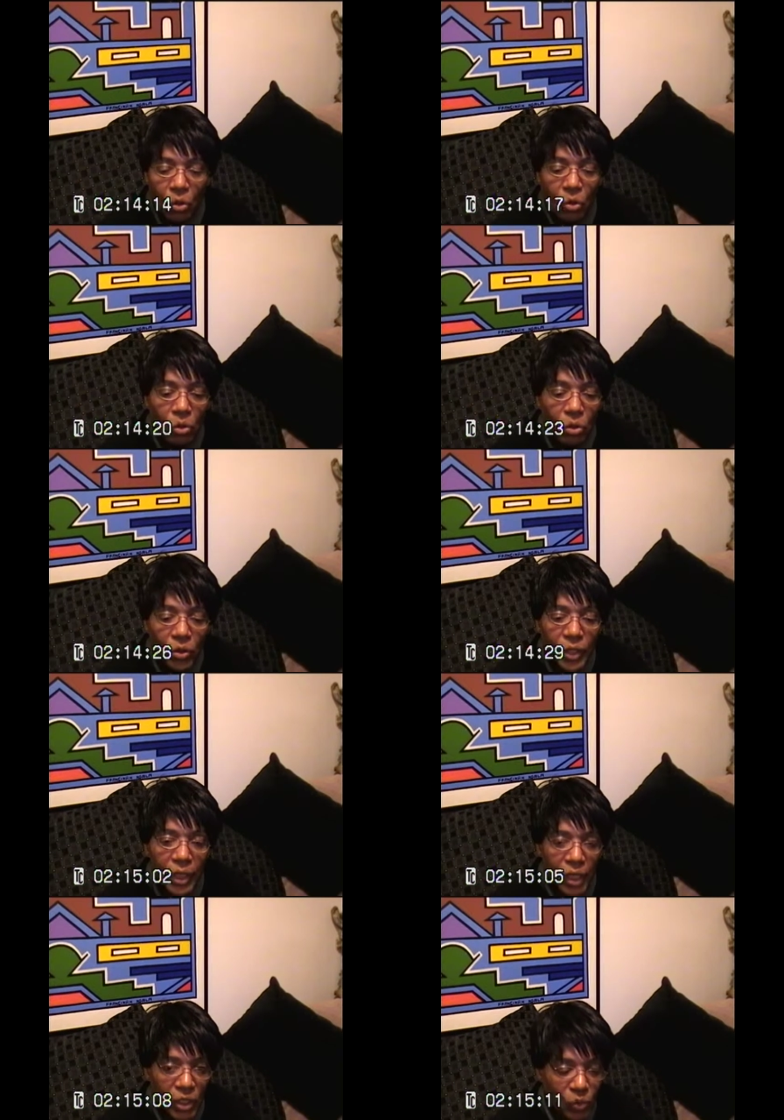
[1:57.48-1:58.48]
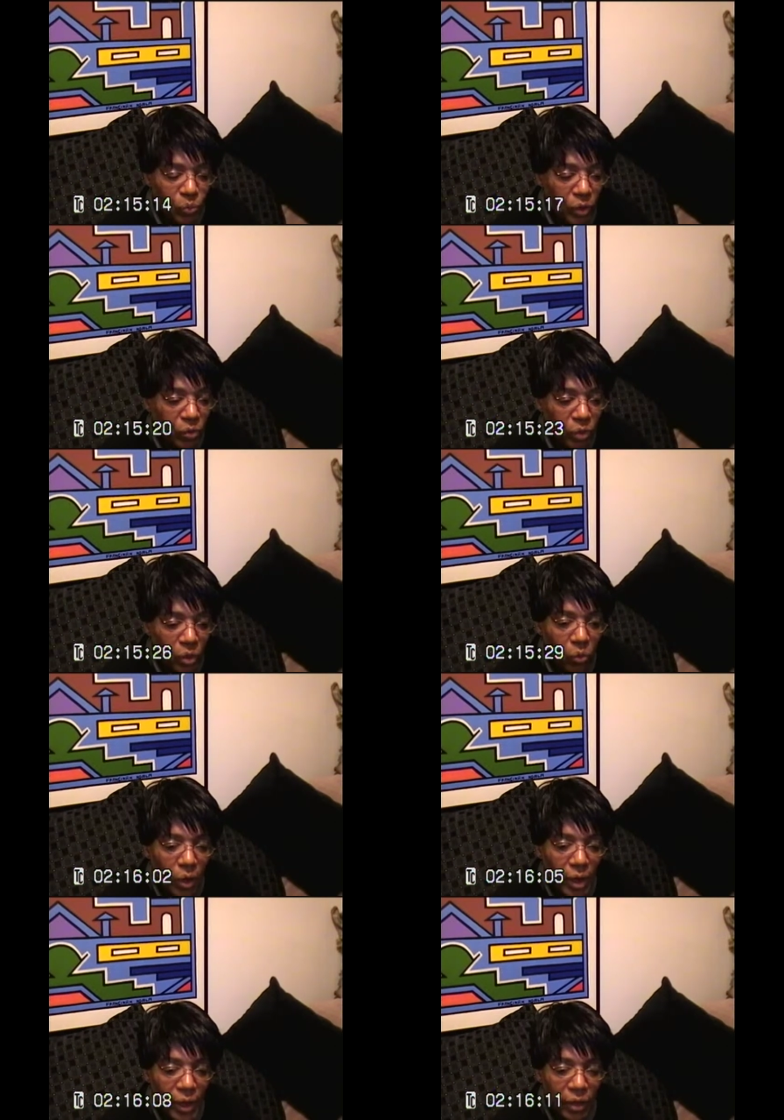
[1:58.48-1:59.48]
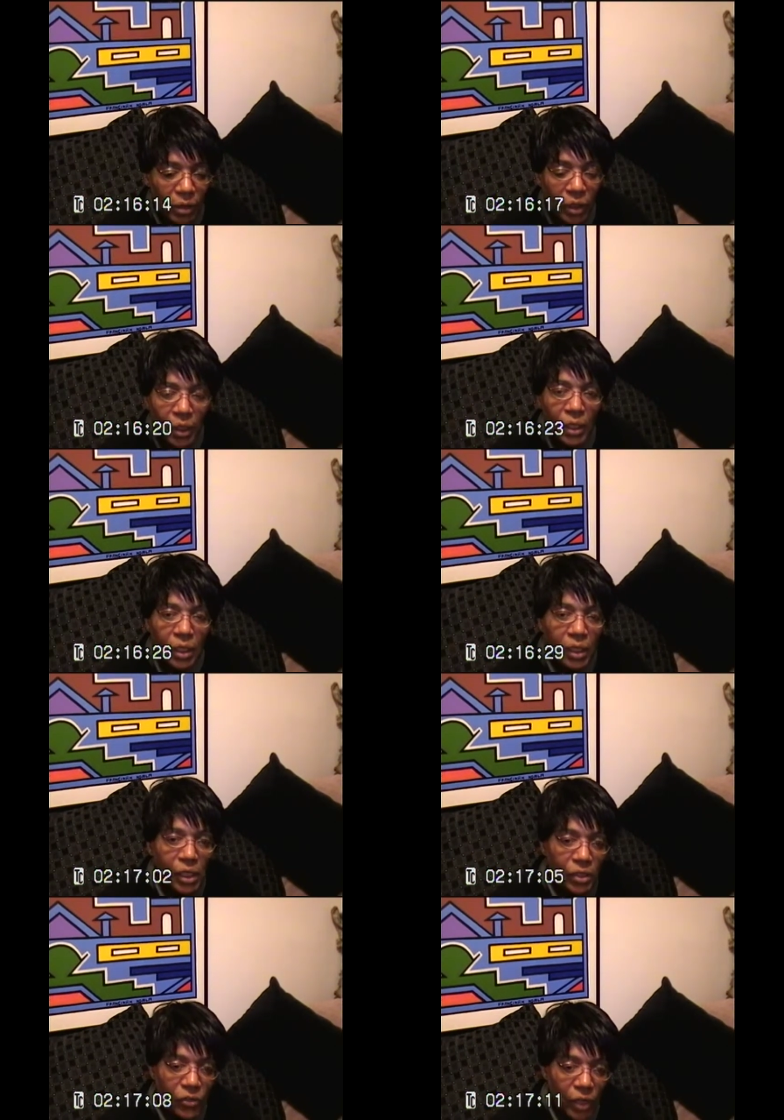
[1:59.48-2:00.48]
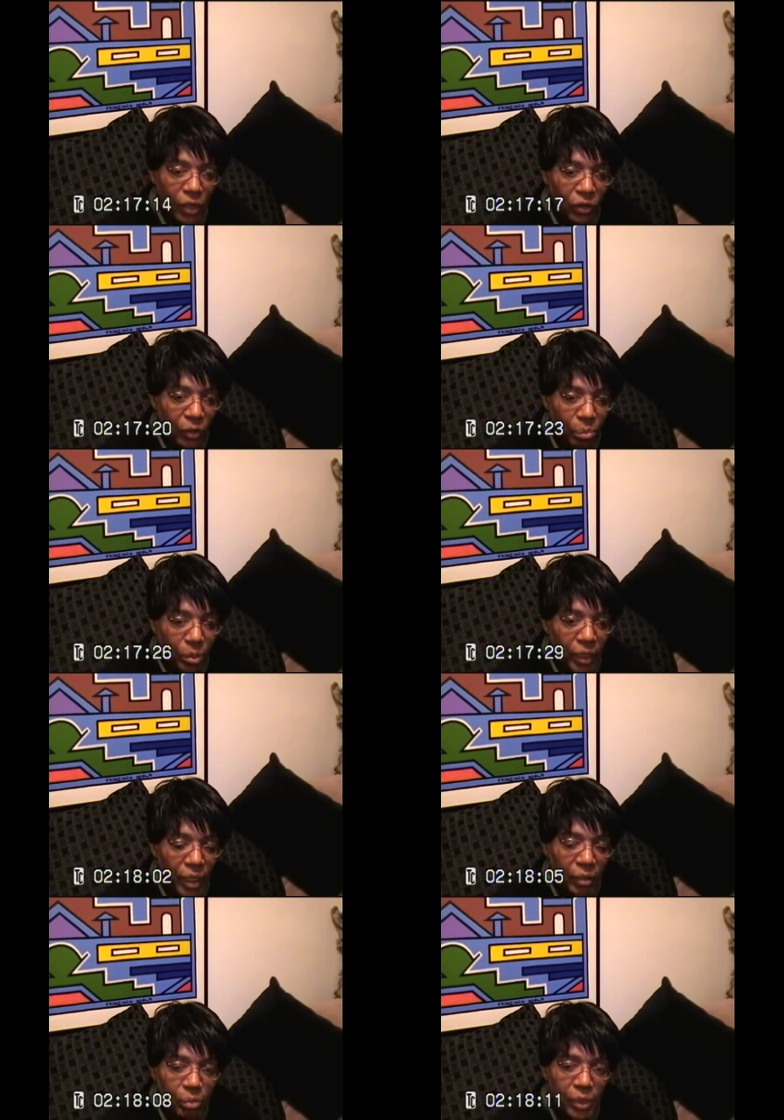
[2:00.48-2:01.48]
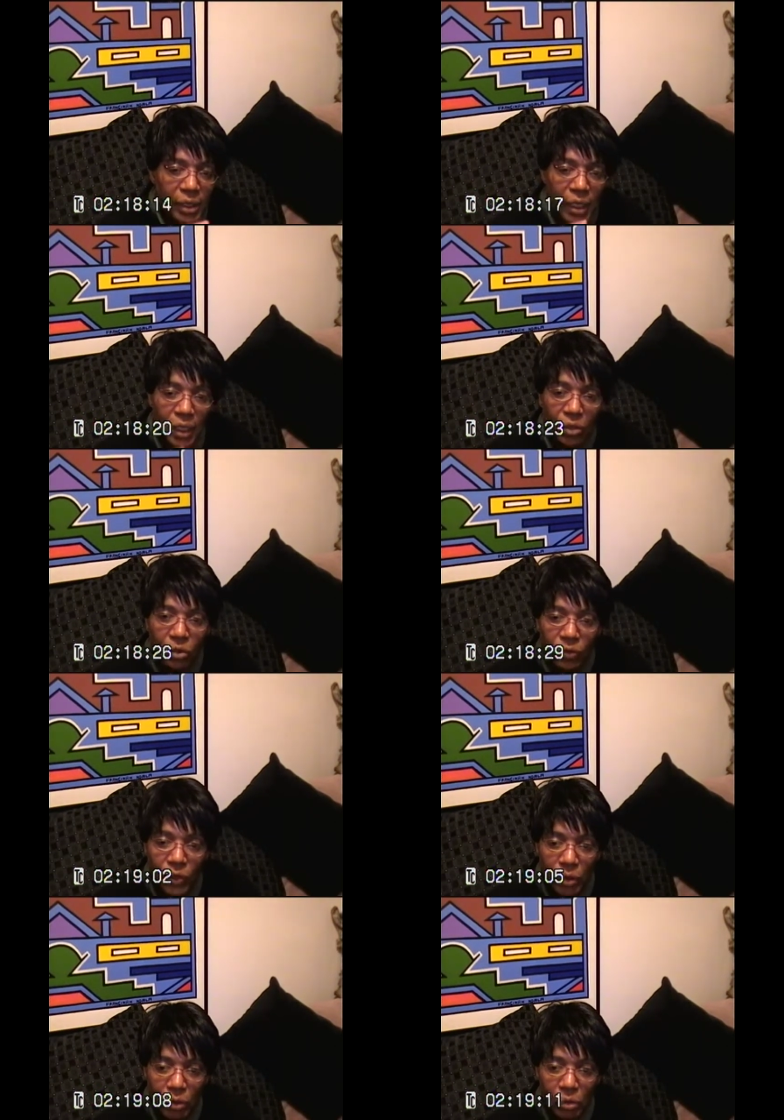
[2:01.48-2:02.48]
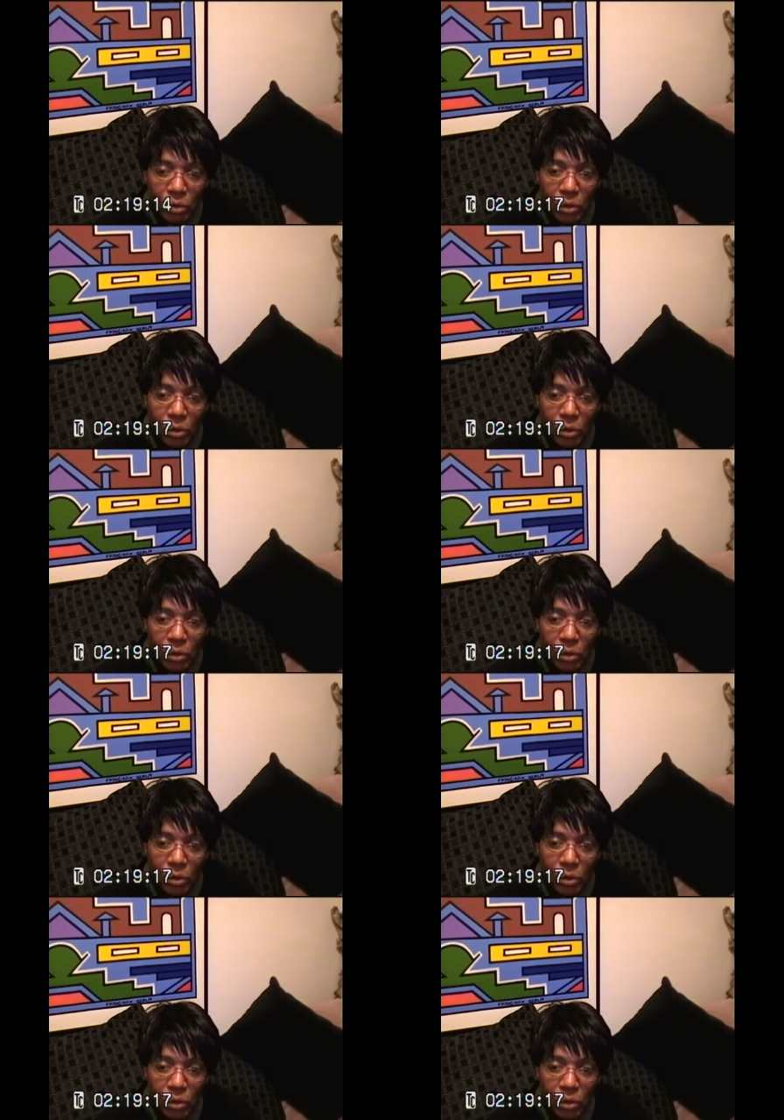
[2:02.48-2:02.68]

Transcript: all that has been required is that the plate be taken off the old,